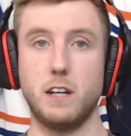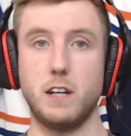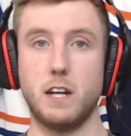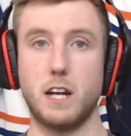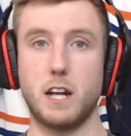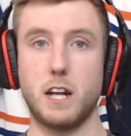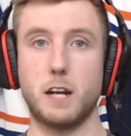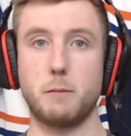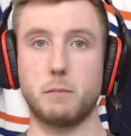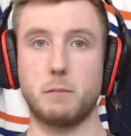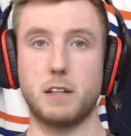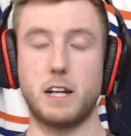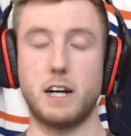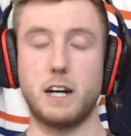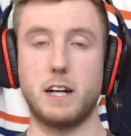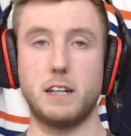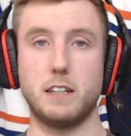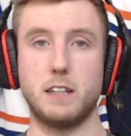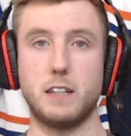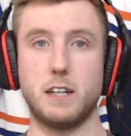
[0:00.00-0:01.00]
And I'm
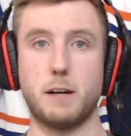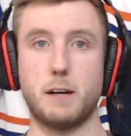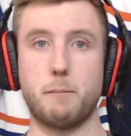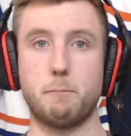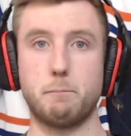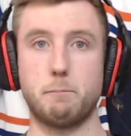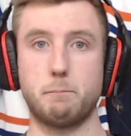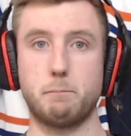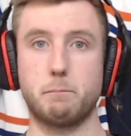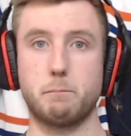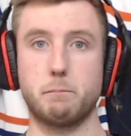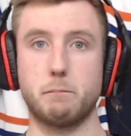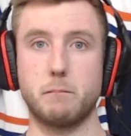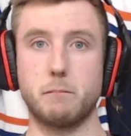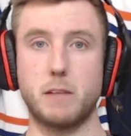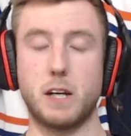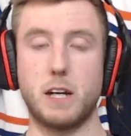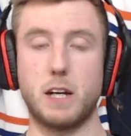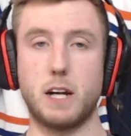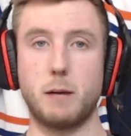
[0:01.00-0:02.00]
glad
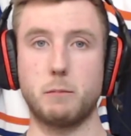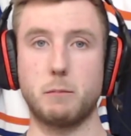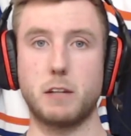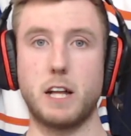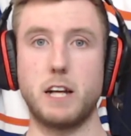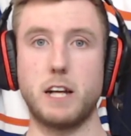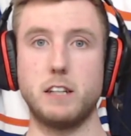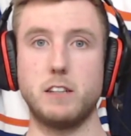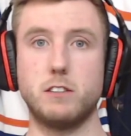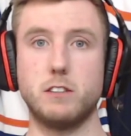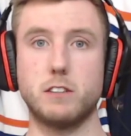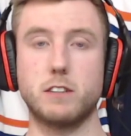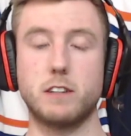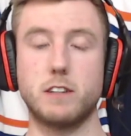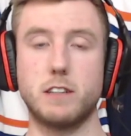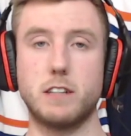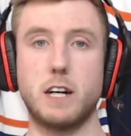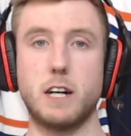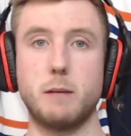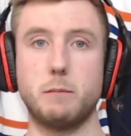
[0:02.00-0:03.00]
you took the
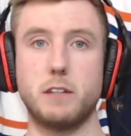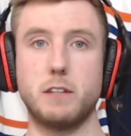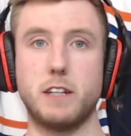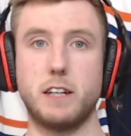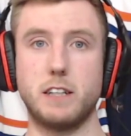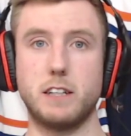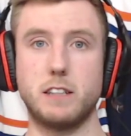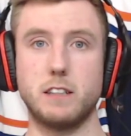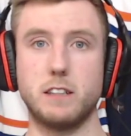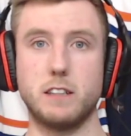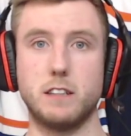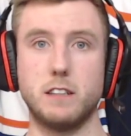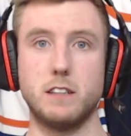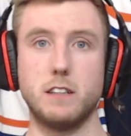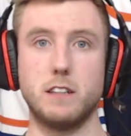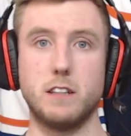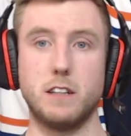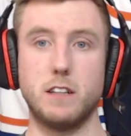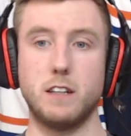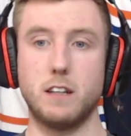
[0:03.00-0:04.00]
time tonight to
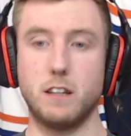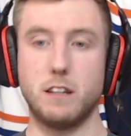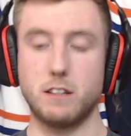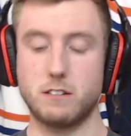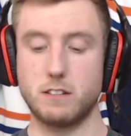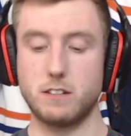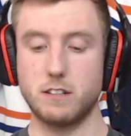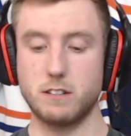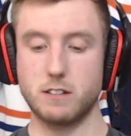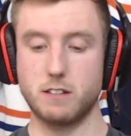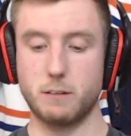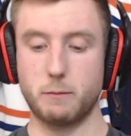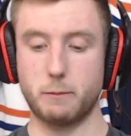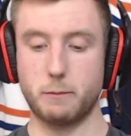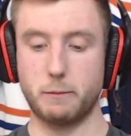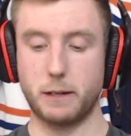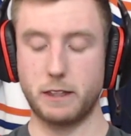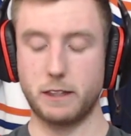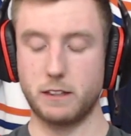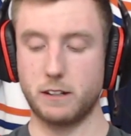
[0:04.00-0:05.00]
listen to some of
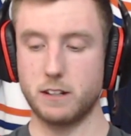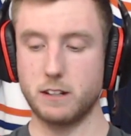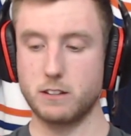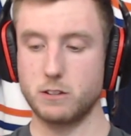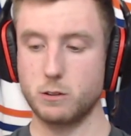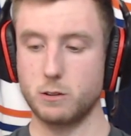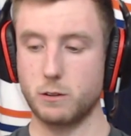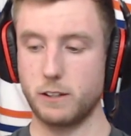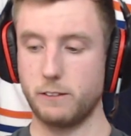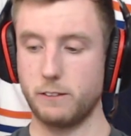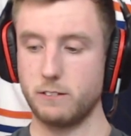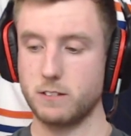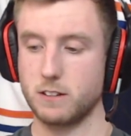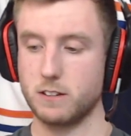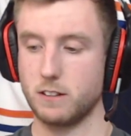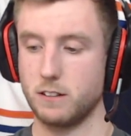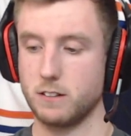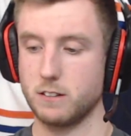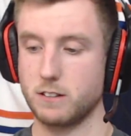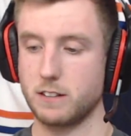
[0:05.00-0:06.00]
my thoughts. Sorry if it's a
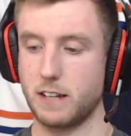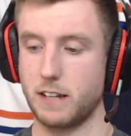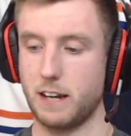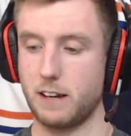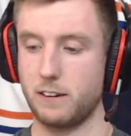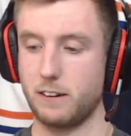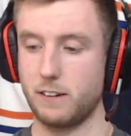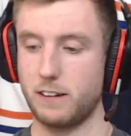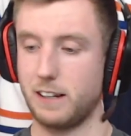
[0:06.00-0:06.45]
little scattered.